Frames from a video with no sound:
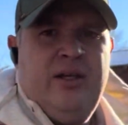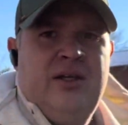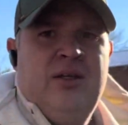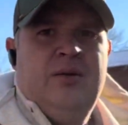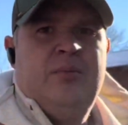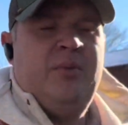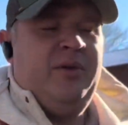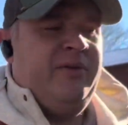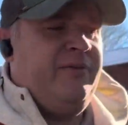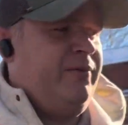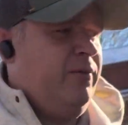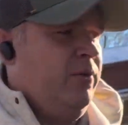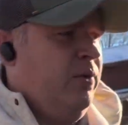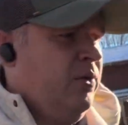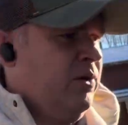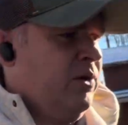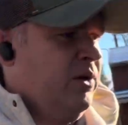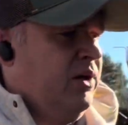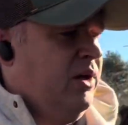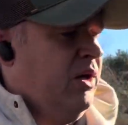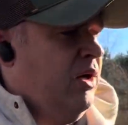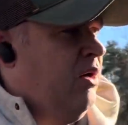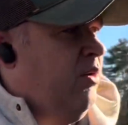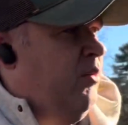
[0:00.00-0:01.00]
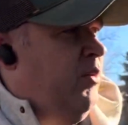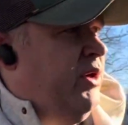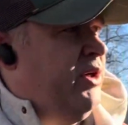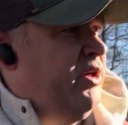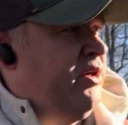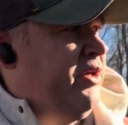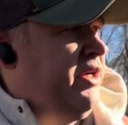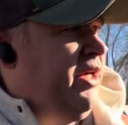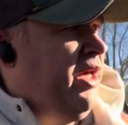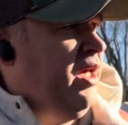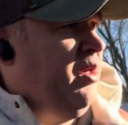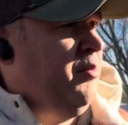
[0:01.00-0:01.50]
before winter
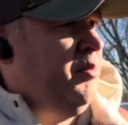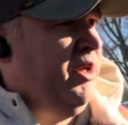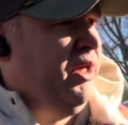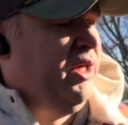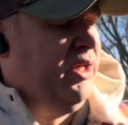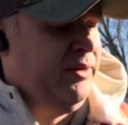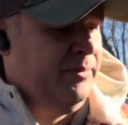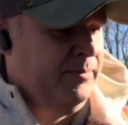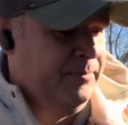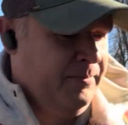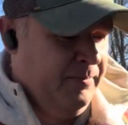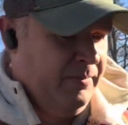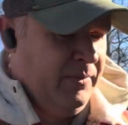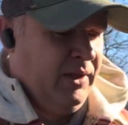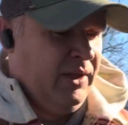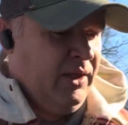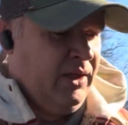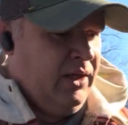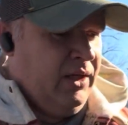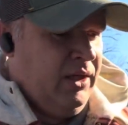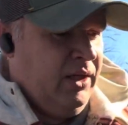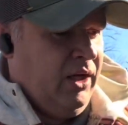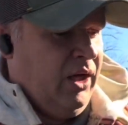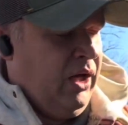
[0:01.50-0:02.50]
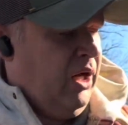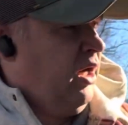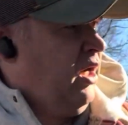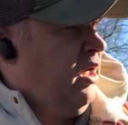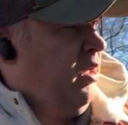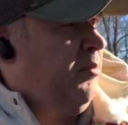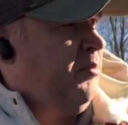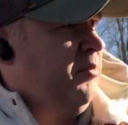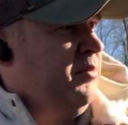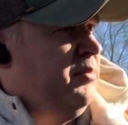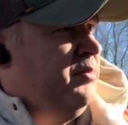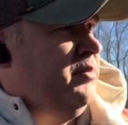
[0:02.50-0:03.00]
came in.
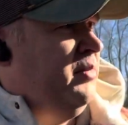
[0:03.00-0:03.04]
I'm